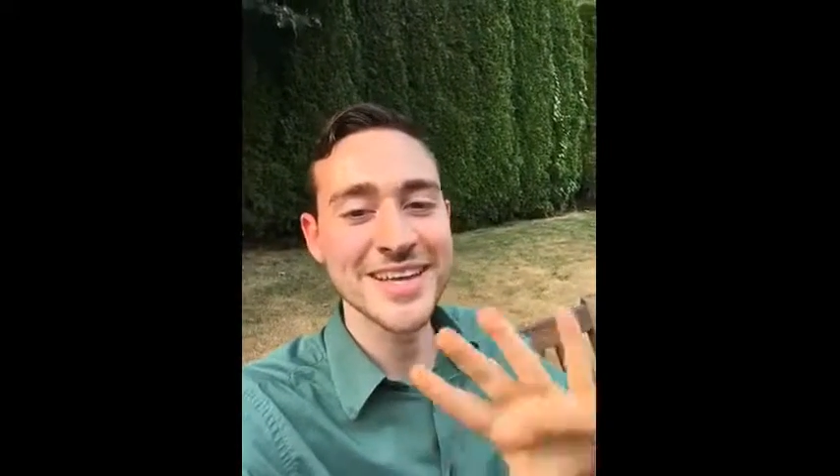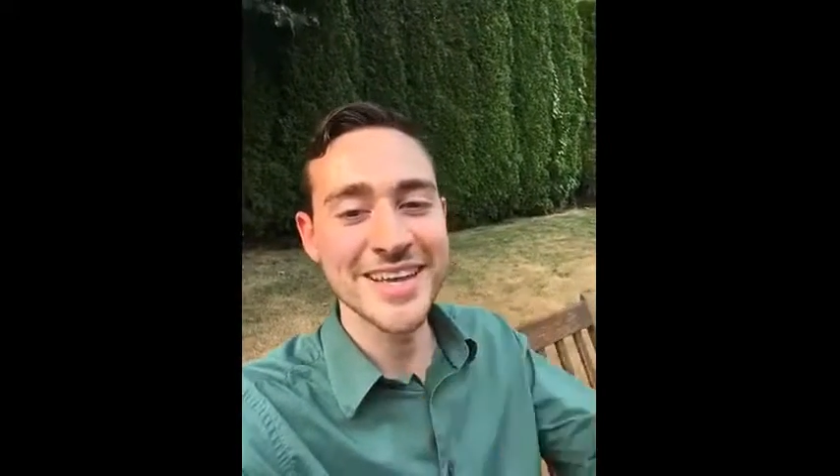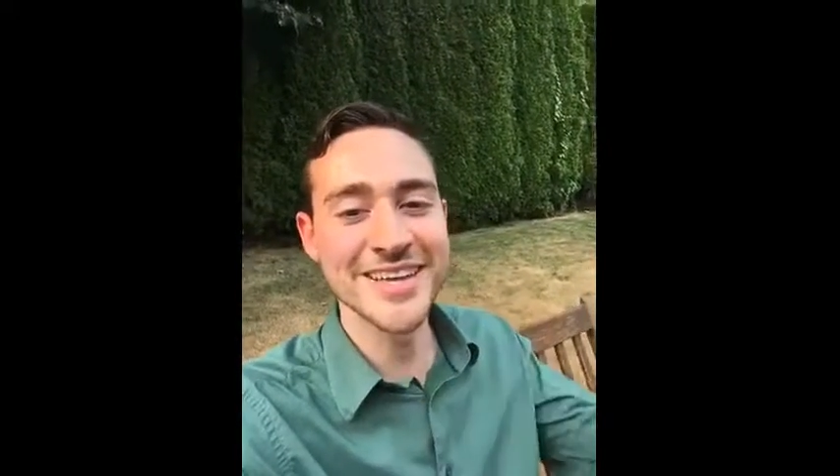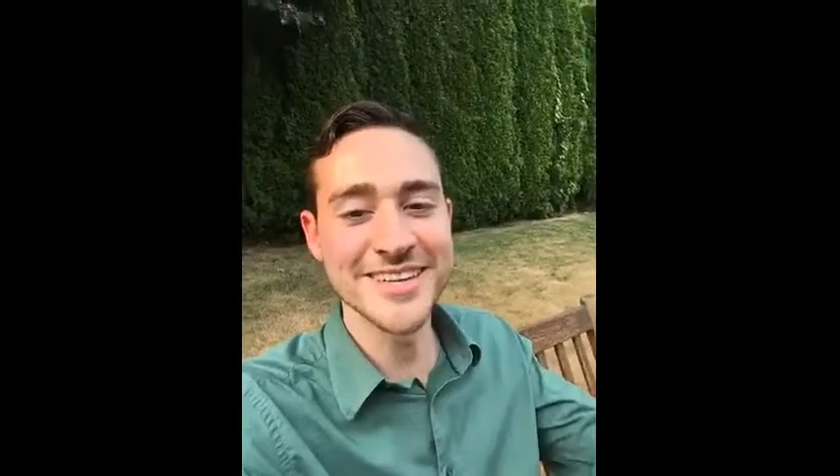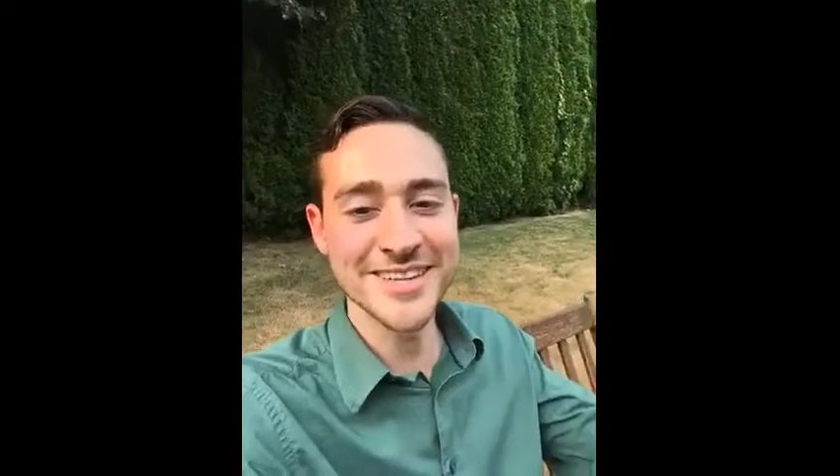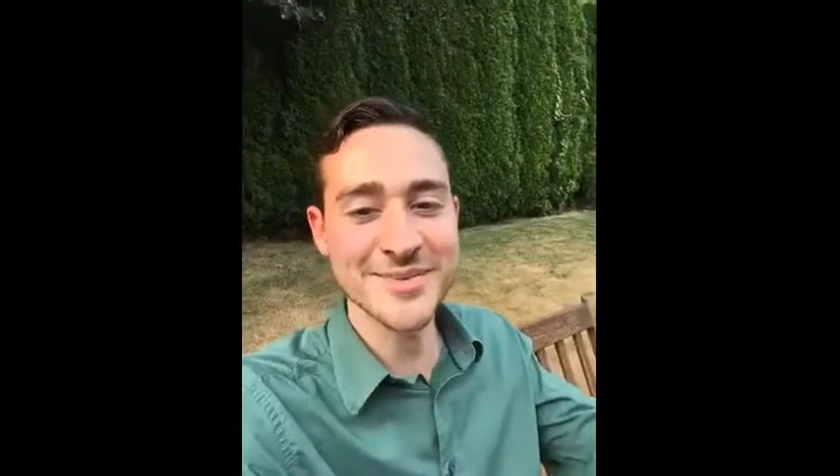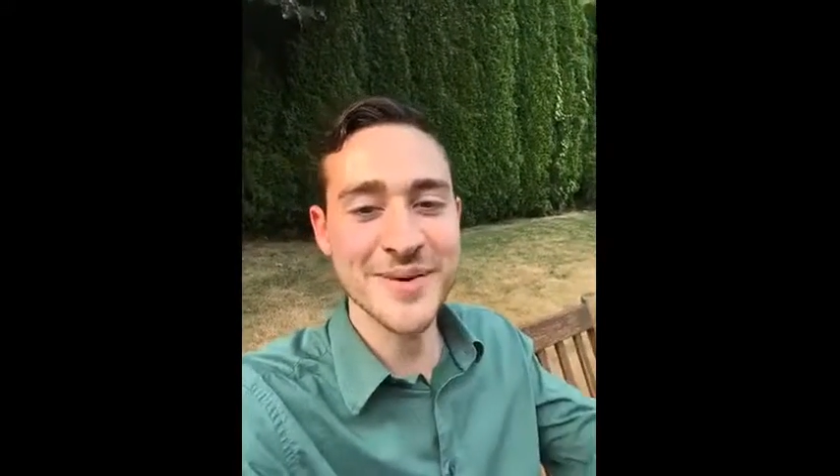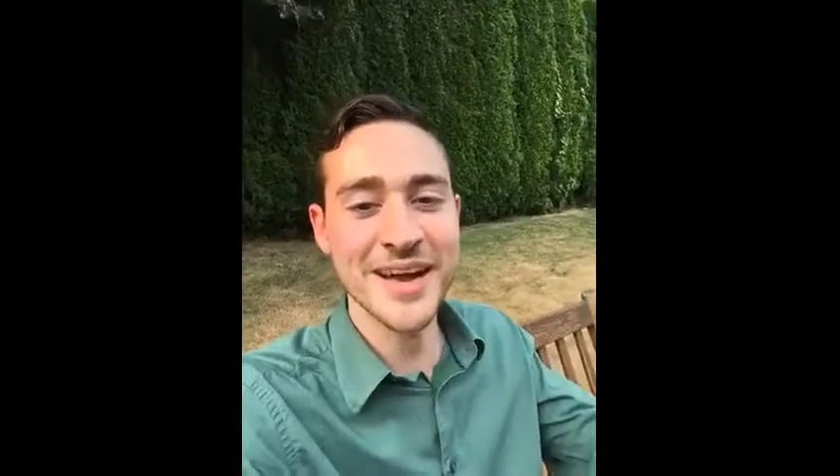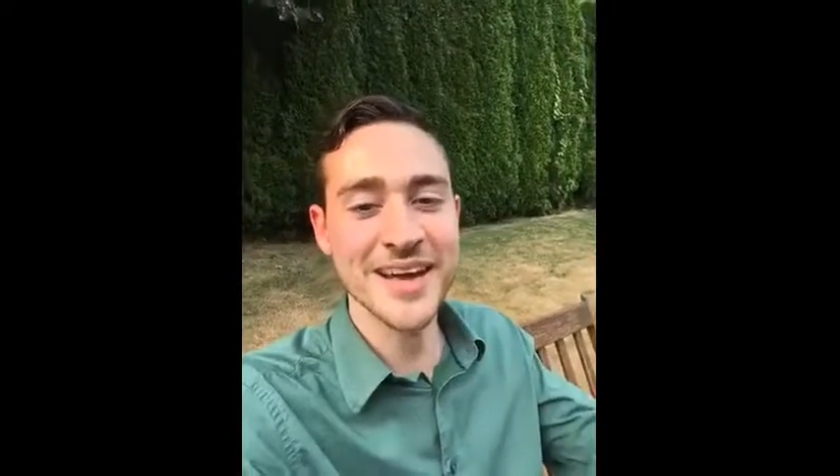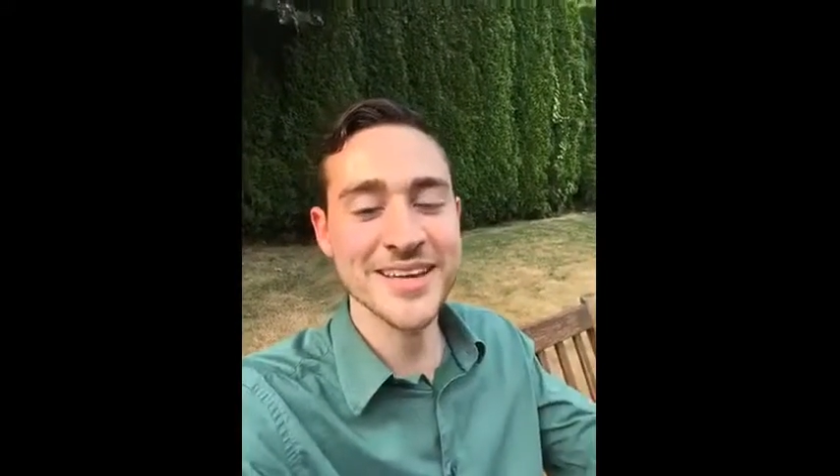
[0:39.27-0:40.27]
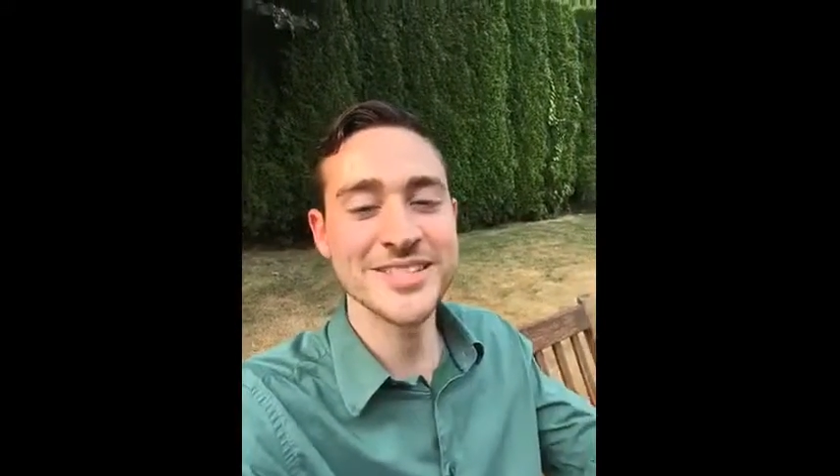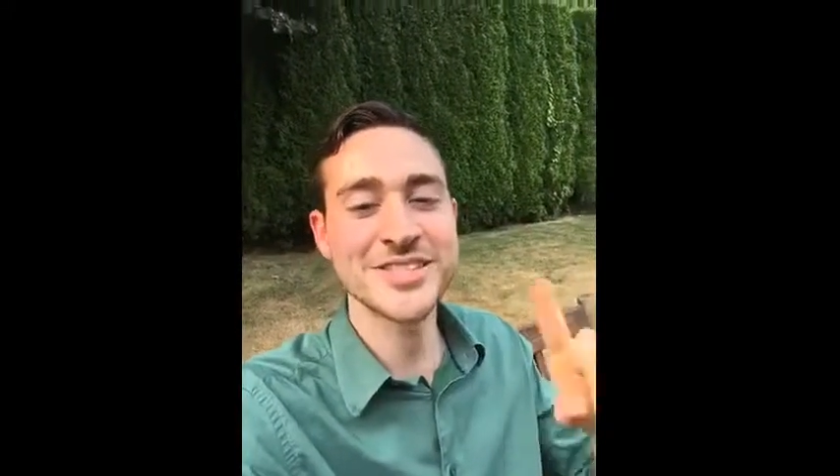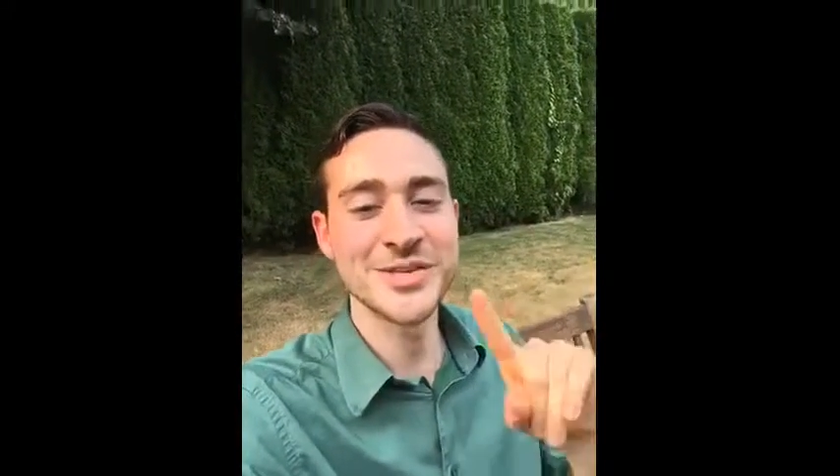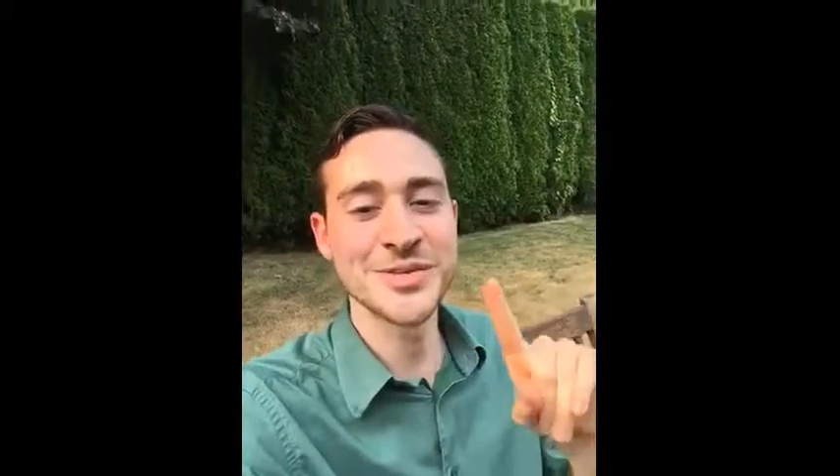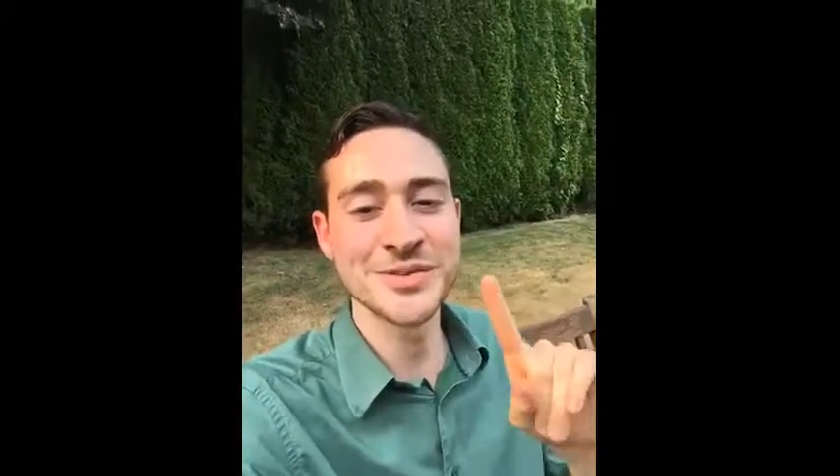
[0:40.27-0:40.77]
hidden in the back,
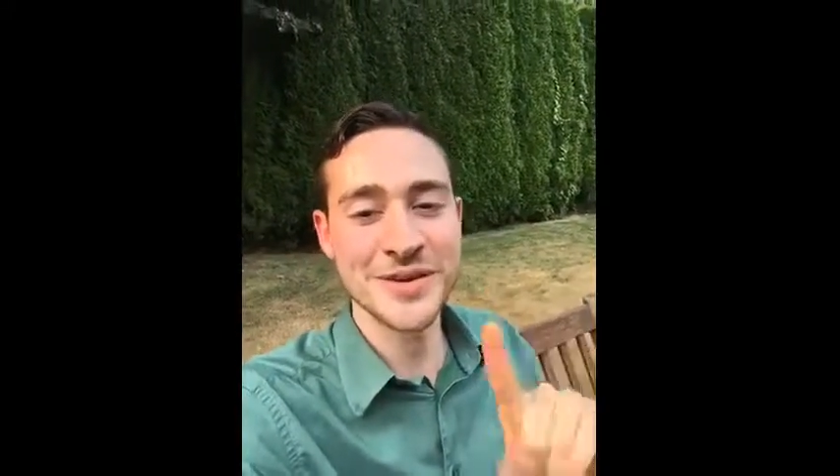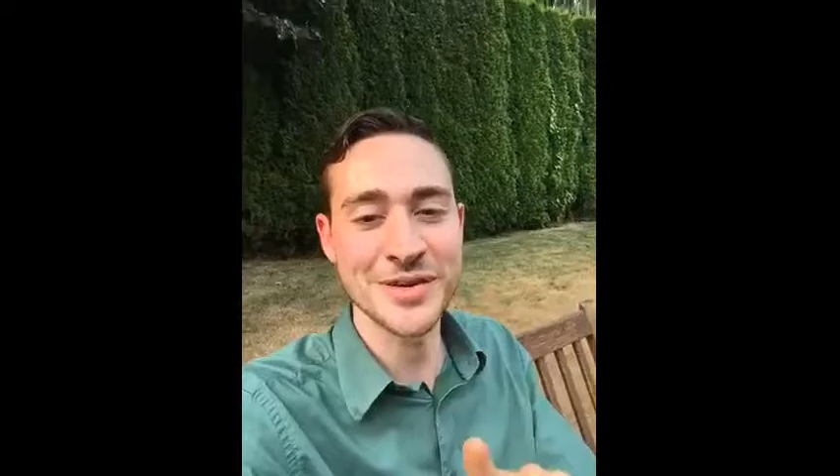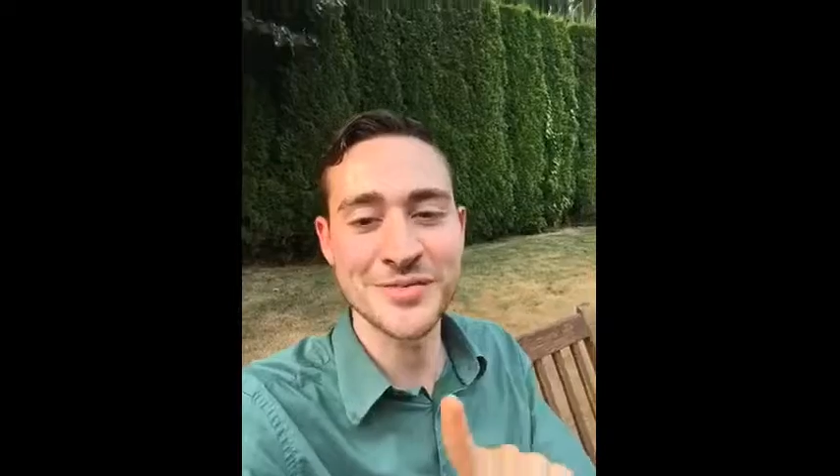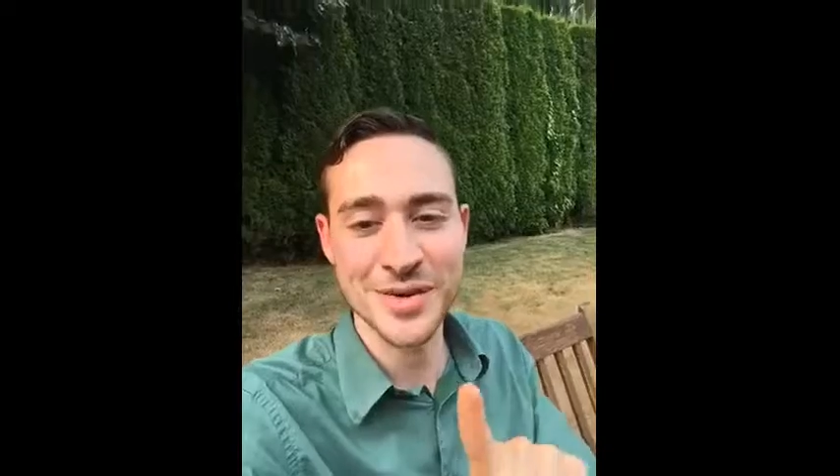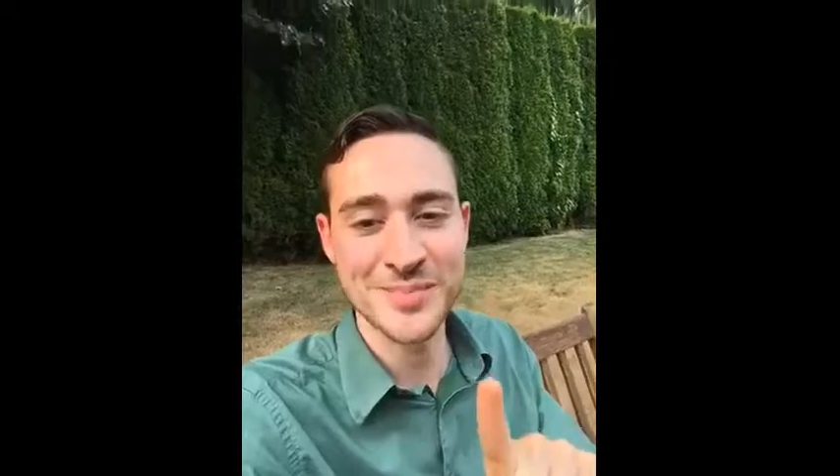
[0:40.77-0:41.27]
to the very front